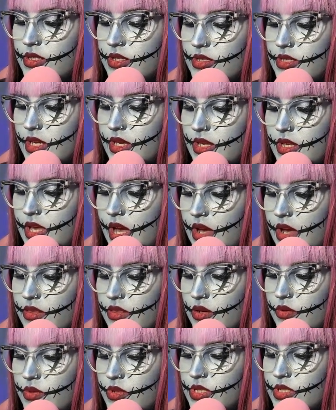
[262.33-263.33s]
and said, Yeah,
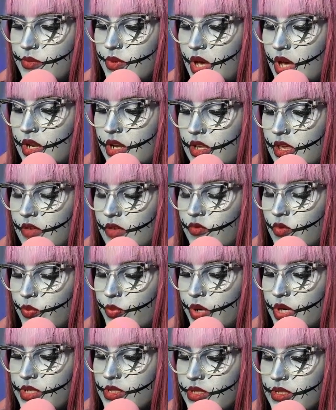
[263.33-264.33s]
there was some kind of evil
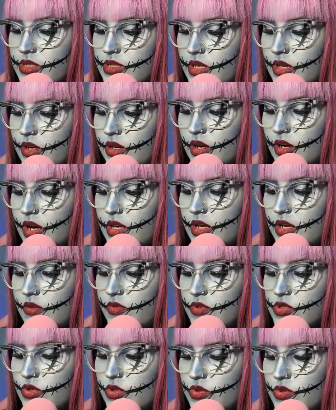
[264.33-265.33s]
presence there. I
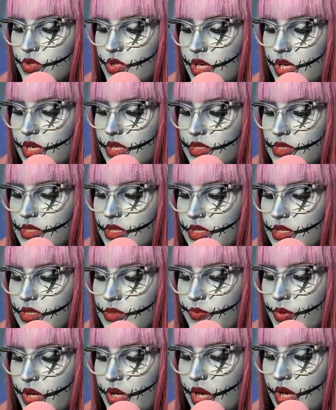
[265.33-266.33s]
never told you kids this,
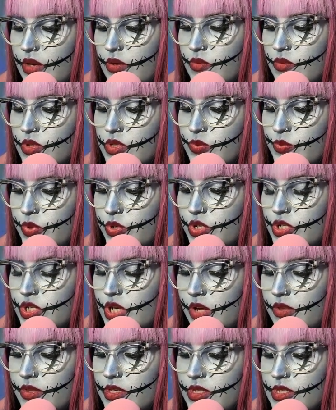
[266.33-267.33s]
but I was pushed
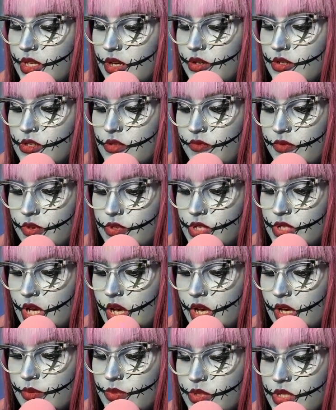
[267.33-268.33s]
down the stairs a few
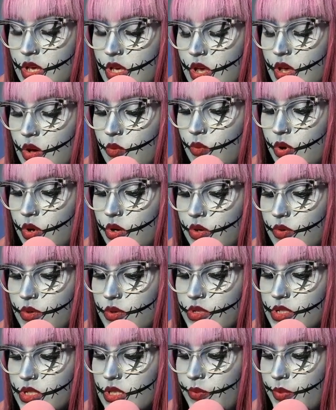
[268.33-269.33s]
times while
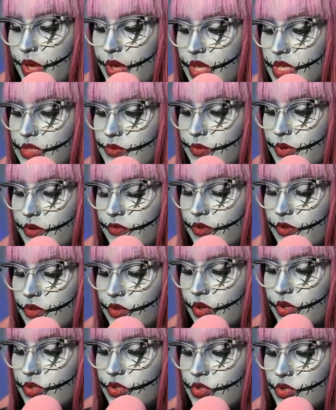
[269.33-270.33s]
going to the basement for
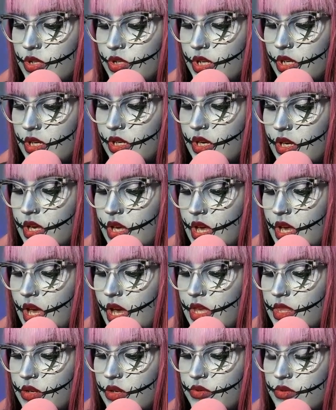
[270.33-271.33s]
laundry.
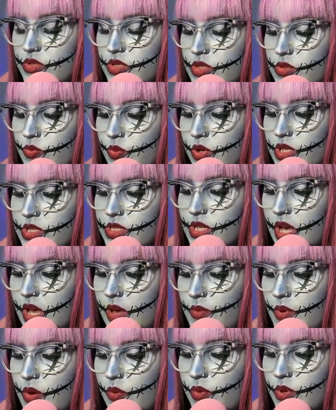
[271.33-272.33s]
And there was this one time I